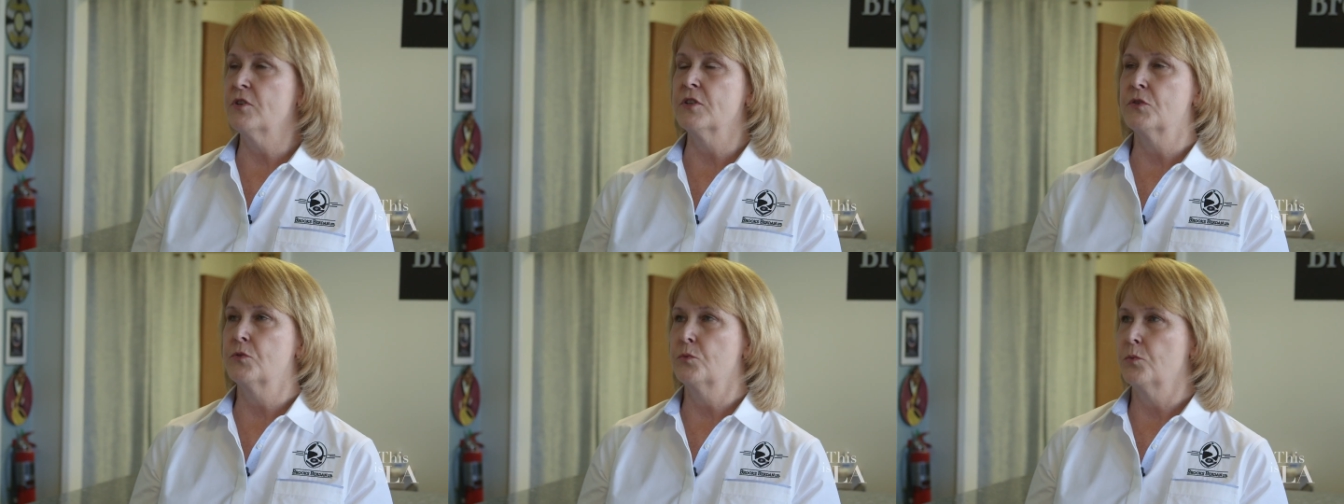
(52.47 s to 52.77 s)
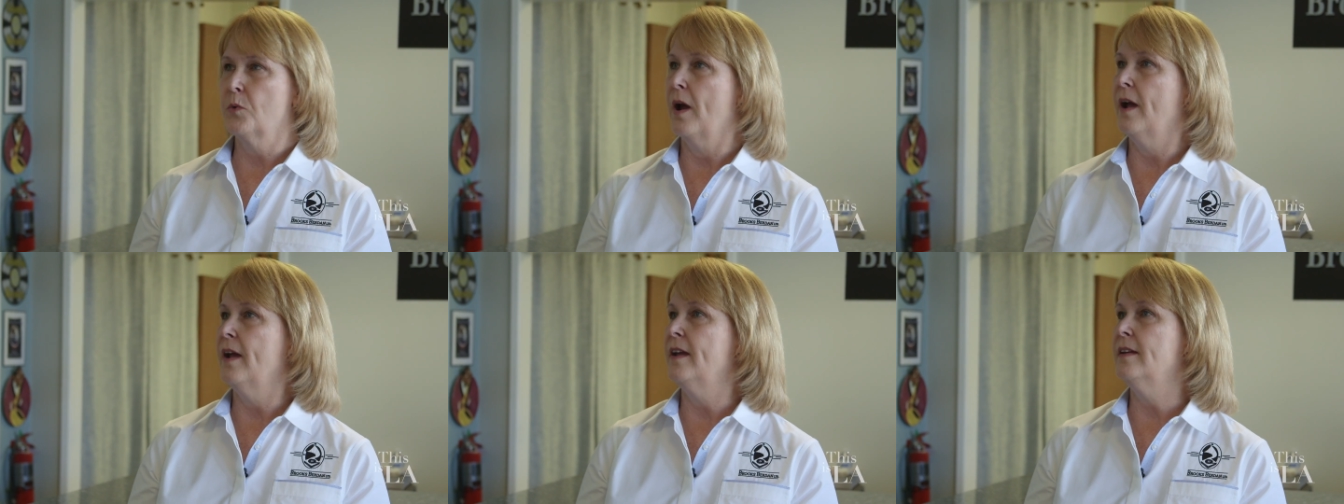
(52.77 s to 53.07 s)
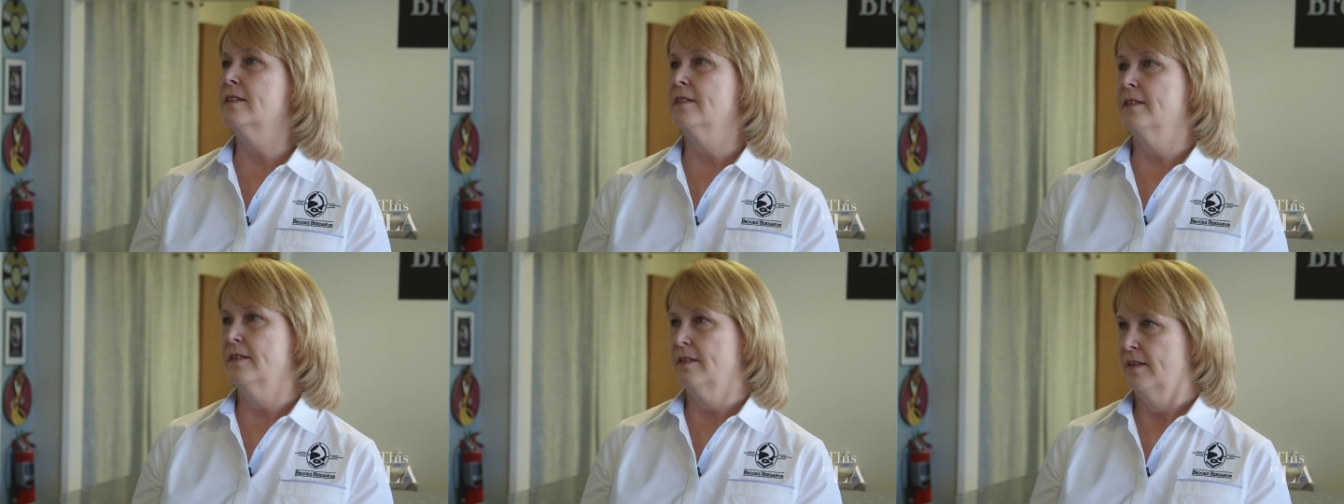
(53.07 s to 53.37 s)
just
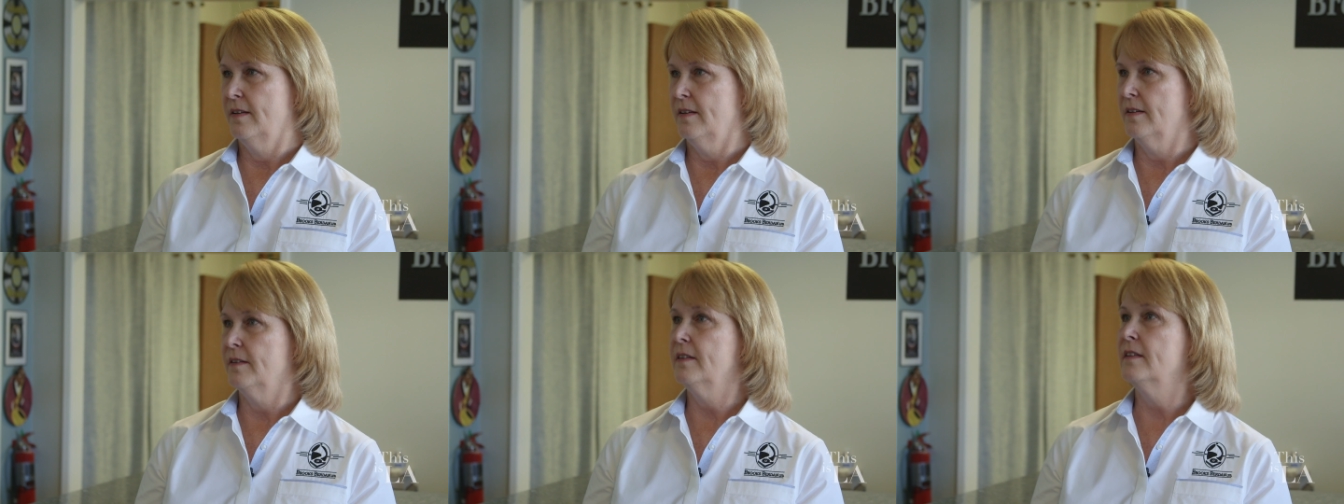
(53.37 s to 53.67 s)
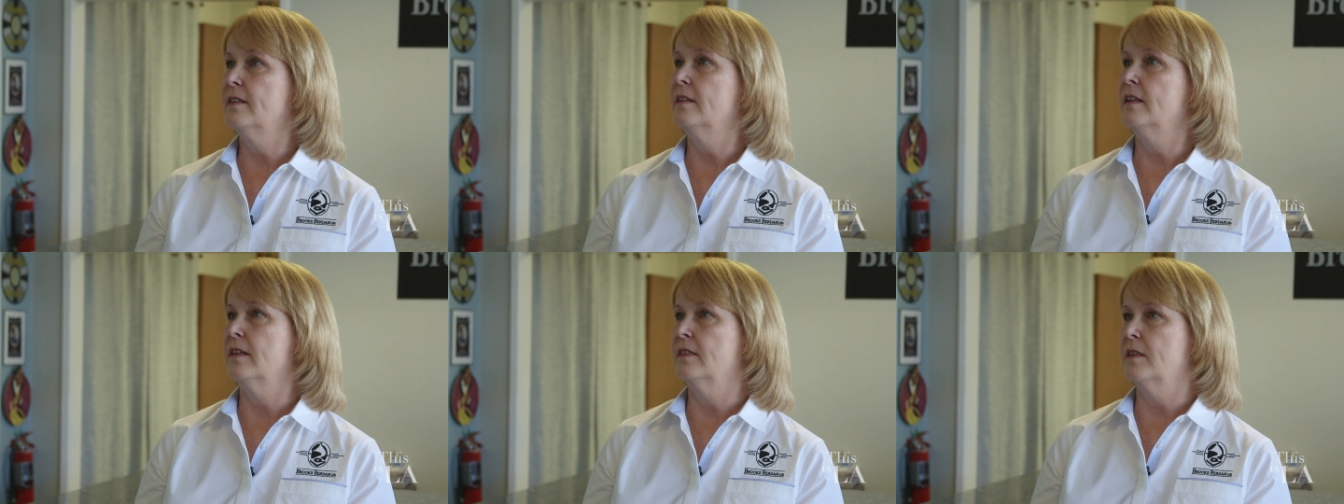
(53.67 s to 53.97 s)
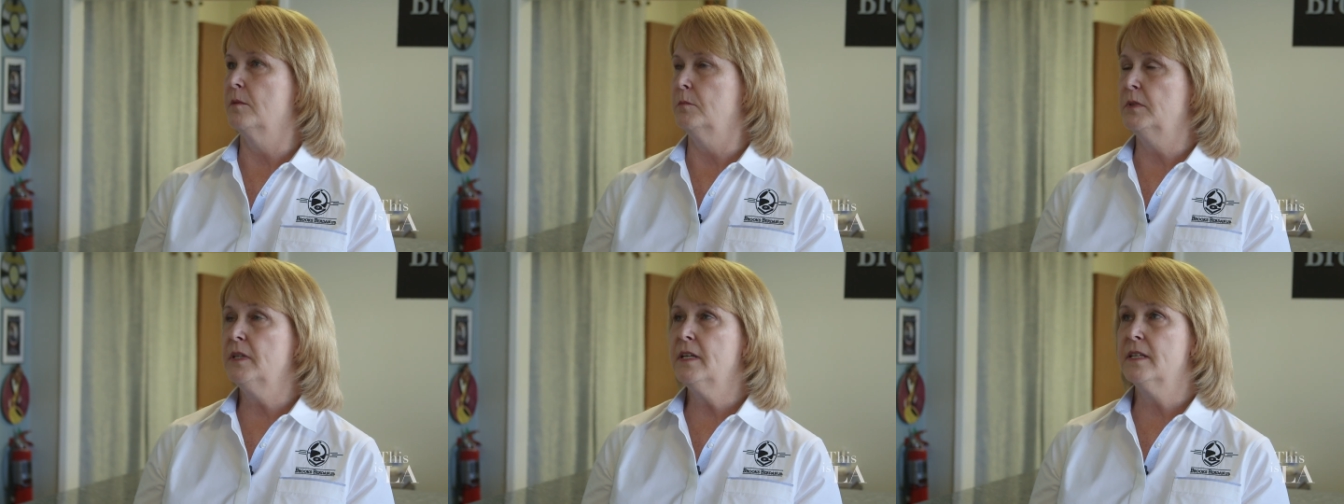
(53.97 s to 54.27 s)
right, Mm.
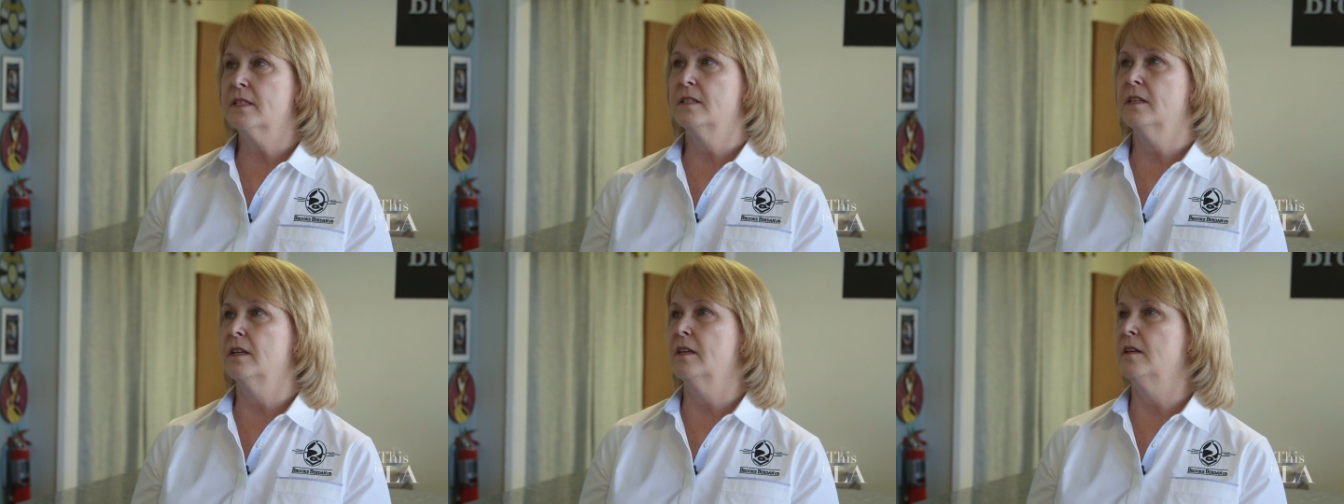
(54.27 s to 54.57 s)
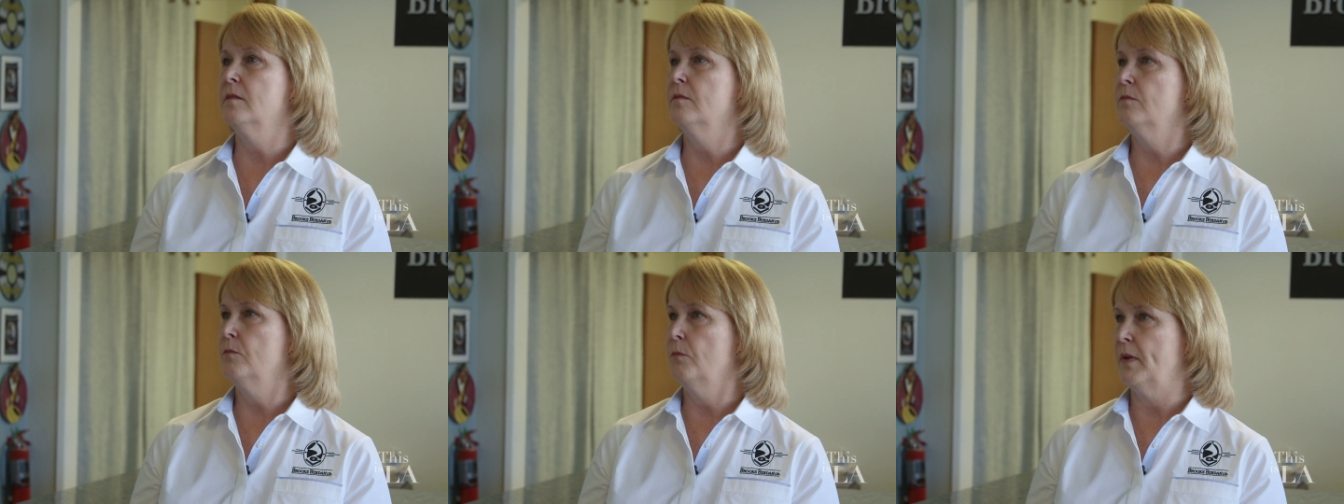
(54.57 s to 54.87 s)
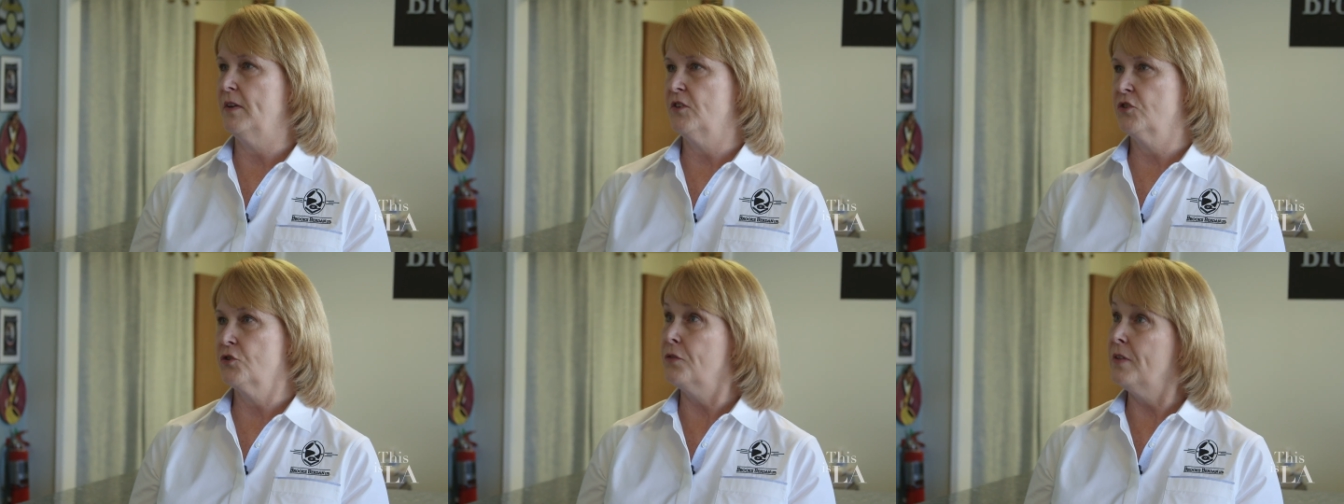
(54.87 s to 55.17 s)
Let them listen,
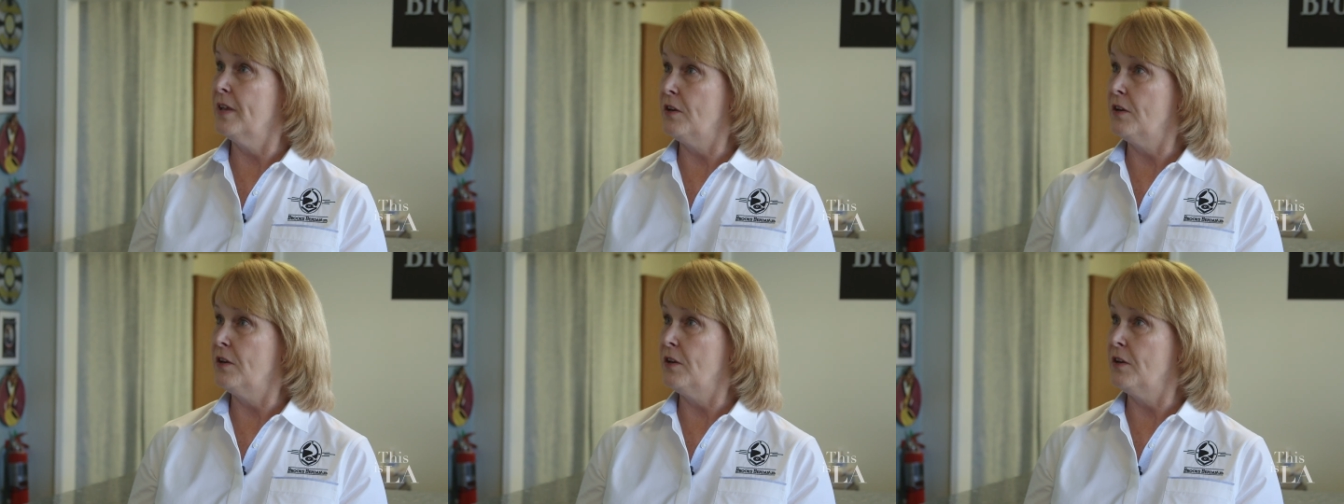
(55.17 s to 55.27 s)
make sure